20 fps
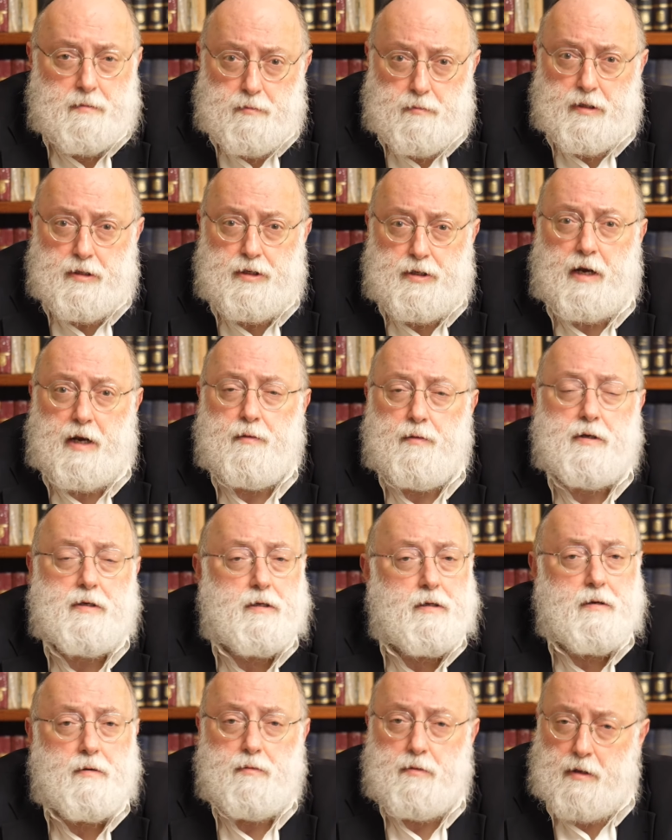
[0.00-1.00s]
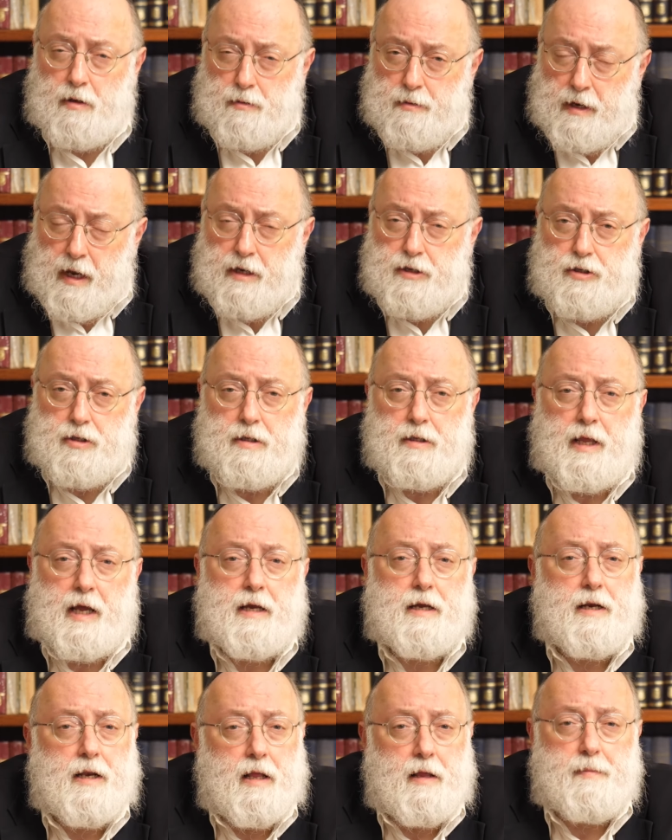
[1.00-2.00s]
Be generous. Donation
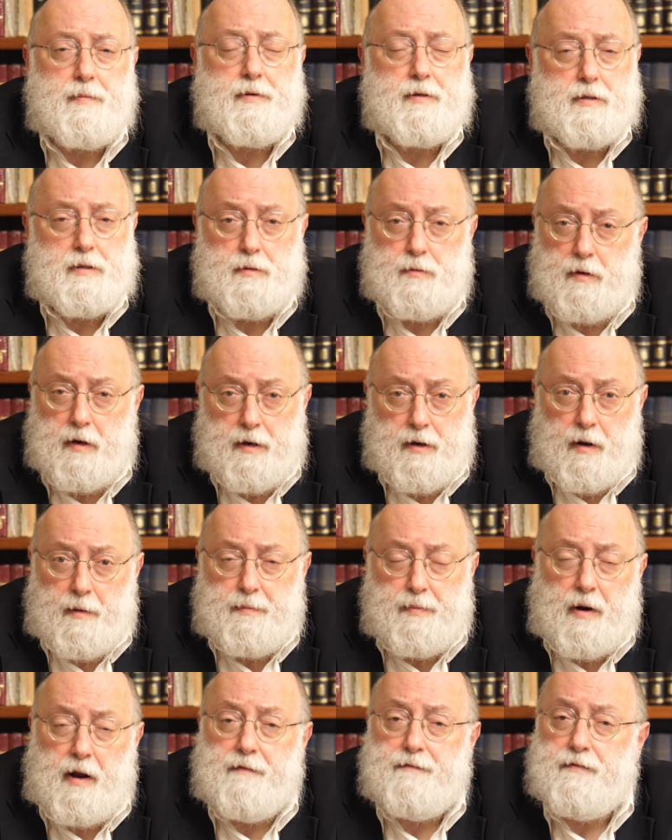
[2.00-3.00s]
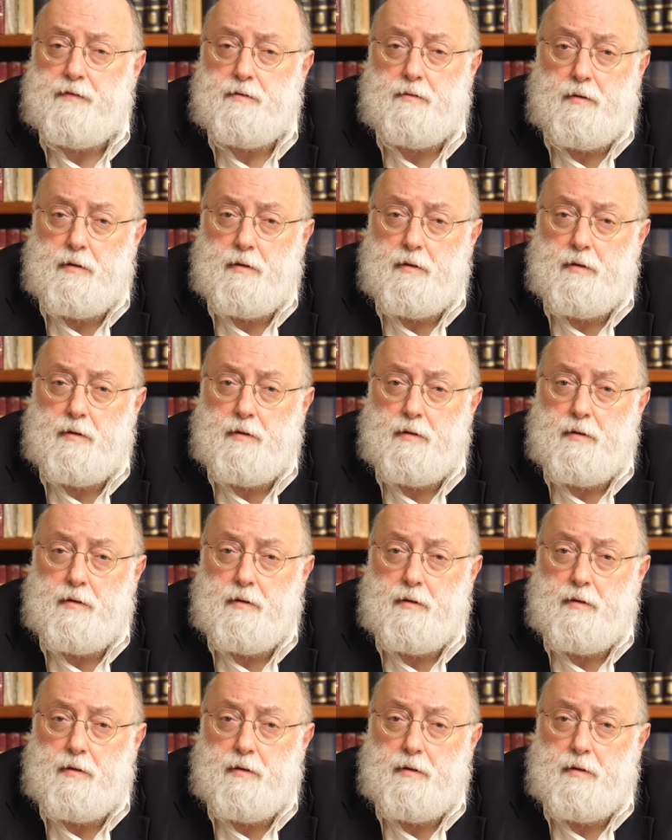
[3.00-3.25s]
that can help us. We are a nonprofit.